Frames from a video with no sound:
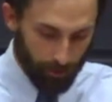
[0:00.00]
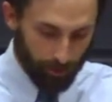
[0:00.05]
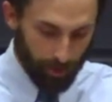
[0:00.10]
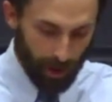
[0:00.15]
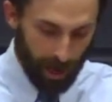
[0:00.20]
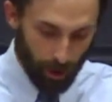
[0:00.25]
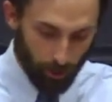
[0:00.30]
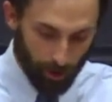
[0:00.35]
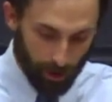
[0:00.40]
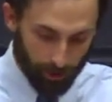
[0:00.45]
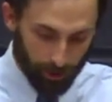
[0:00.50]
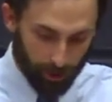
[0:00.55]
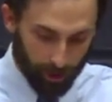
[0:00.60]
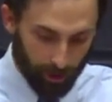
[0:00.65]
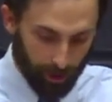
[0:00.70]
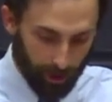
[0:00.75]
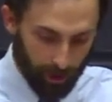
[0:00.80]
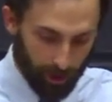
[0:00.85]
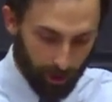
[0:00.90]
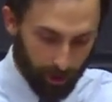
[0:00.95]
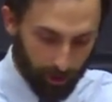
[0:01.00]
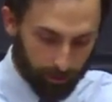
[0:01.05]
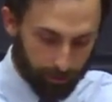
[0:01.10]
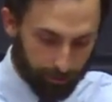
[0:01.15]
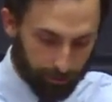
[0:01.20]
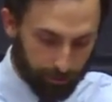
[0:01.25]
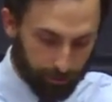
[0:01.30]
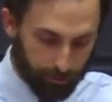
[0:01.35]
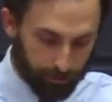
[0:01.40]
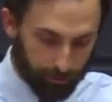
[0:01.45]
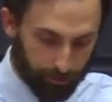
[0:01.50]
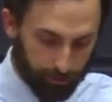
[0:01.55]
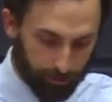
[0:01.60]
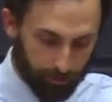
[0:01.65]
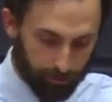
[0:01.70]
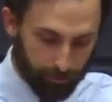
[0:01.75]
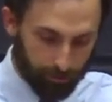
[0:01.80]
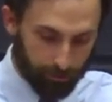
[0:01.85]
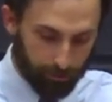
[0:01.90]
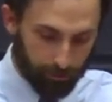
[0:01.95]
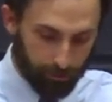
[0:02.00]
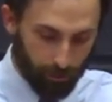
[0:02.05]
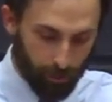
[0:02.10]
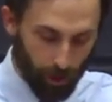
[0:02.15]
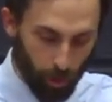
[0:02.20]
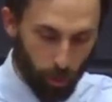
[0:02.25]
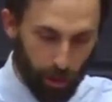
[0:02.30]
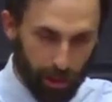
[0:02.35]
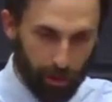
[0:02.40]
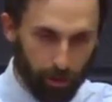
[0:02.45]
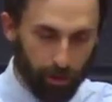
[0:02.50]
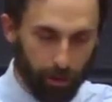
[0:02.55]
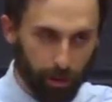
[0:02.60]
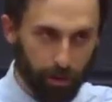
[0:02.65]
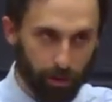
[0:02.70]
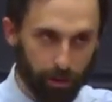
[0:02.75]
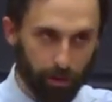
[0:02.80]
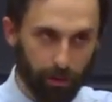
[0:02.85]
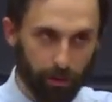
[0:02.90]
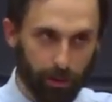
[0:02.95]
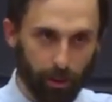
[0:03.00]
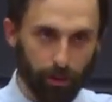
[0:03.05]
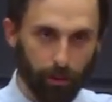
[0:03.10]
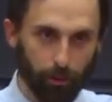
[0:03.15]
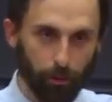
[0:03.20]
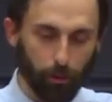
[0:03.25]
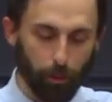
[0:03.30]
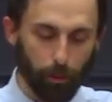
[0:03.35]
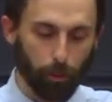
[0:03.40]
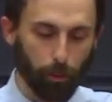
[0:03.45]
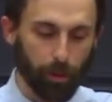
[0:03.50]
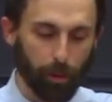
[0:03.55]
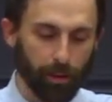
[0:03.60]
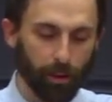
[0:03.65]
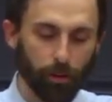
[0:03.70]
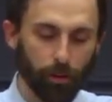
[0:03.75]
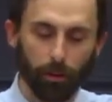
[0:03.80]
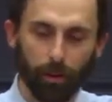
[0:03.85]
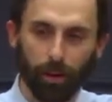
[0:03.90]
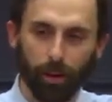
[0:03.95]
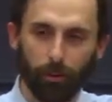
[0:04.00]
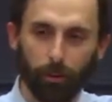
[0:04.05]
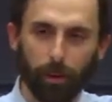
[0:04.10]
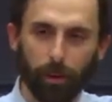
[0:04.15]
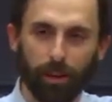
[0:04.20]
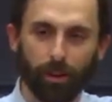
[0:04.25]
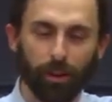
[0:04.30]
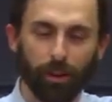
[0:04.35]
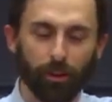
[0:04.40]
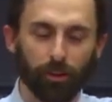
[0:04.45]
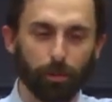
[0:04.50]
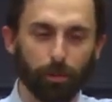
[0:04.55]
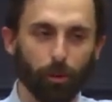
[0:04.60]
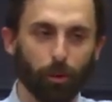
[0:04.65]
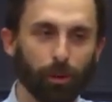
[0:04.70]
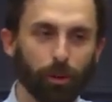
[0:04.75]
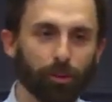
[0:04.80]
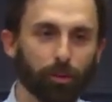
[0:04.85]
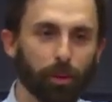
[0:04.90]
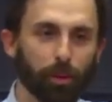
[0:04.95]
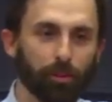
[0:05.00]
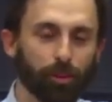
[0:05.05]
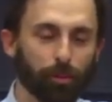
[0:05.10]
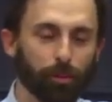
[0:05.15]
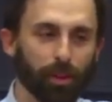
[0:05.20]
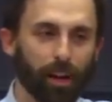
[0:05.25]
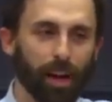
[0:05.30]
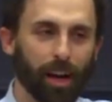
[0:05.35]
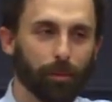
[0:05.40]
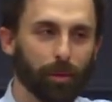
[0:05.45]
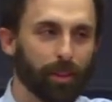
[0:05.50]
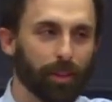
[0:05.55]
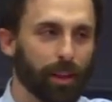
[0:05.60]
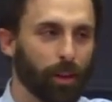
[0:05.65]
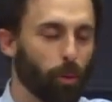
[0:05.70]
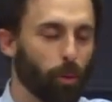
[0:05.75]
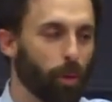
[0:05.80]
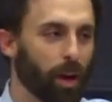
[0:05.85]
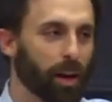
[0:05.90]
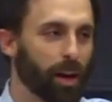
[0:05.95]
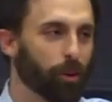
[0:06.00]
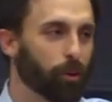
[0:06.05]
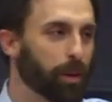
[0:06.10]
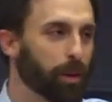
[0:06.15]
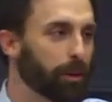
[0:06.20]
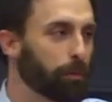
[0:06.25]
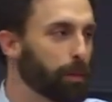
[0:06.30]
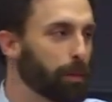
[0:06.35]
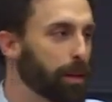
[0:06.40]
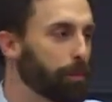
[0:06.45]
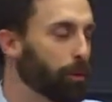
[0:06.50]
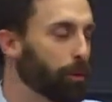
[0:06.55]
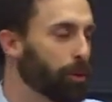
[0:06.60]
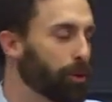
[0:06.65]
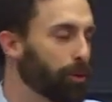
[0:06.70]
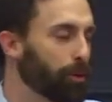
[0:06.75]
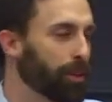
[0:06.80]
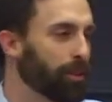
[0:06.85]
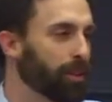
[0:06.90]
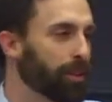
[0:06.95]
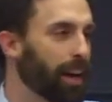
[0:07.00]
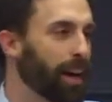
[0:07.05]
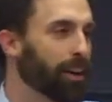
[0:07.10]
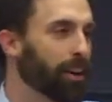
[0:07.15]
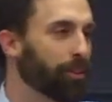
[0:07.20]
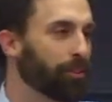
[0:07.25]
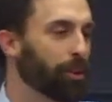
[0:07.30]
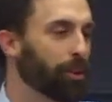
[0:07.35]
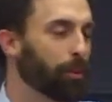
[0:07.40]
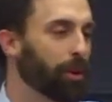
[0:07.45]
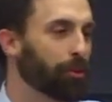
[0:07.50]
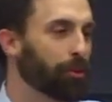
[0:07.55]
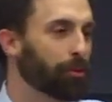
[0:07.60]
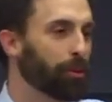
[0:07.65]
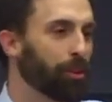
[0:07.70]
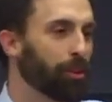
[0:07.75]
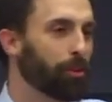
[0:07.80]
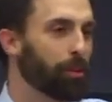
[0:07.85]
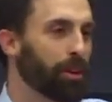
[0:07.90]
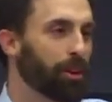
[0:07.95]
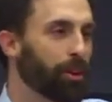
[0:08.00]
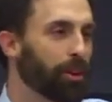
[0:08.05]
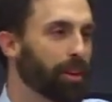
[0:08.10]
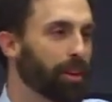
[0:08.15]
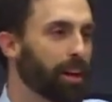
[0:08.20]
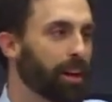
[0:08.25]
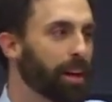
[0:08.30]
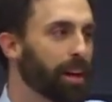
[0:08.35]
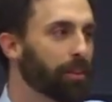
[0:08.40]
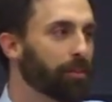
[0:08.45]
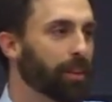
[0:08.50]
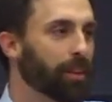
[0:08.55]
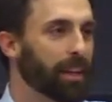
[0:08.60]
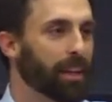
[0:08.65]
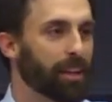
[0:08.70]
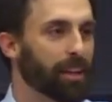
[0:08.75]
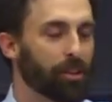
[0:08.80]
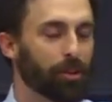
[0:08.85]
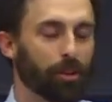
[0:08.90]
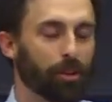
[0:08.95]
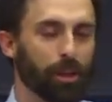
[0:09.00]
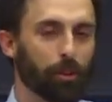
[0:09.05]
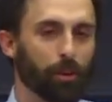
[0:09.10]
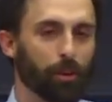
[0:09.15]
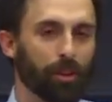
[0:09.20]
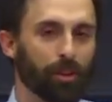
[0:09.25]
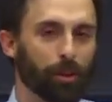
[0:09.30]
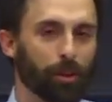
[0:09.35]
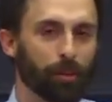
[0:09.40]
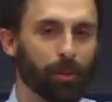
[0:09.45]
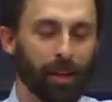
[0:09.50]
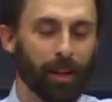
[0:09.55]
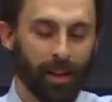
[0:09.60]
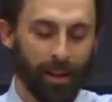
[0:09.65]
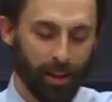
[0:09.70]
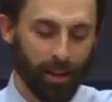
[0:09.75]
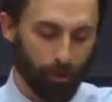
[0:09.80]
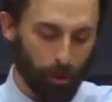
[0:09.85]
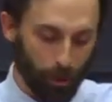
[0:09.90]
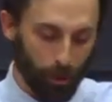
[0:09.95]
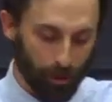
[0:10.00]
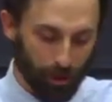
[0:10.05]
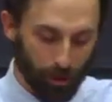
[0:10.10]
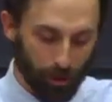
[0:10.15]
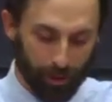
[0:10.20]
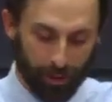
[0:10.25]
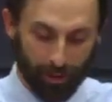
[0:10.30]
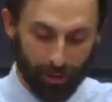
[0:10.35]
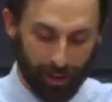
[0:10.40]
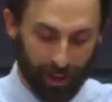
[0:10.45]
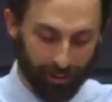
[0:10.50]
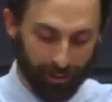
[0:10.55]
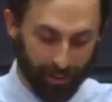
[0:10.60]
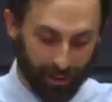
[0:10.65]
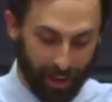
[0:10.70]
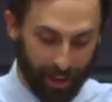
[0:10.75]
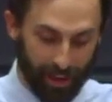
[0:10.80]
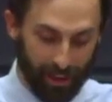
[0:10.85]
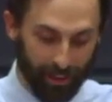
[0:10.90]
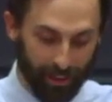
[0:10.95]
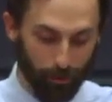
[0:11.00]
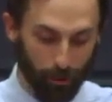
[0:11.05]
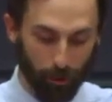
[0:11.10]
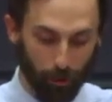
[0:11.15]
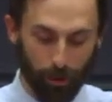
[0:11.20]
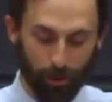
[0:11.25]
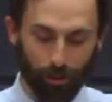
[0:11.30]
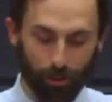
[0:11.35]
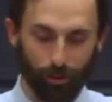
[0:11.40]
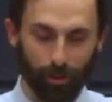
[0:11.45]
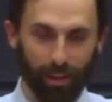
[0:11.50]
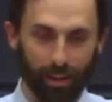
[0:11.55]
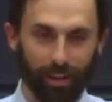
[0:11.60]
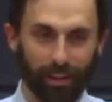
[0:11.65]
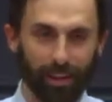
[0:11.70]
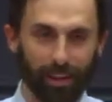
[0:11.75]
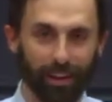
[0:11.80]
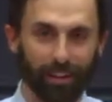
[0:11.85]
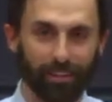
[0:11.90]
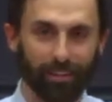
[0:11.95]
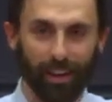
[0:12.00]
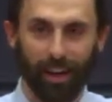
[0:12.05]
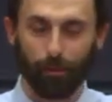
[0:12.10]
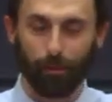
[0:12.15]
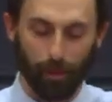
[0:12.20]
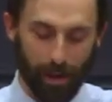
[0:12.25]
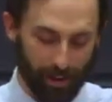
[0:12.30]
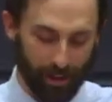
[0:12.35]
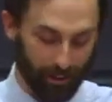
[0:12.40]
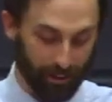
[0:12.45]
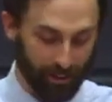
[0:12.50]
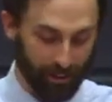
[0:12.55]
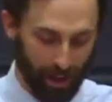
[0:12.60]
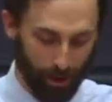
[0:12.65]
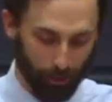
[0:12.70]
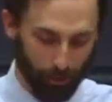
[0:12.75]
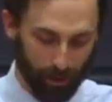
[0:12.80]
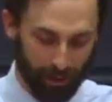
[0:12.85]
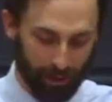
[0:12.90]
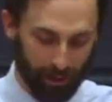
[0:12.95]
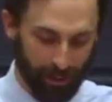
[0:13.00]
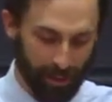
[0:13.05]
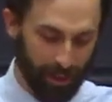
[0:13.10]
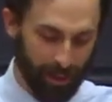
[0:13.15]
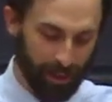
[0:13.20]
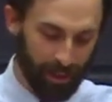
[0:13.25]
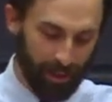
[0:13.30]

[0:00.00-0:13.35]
However, we could explore and spend some time to think, why are we a people who desire so much rhythm in our lives, like a yearly rhythm? We won't go into that today, but we just recognize God made us that way.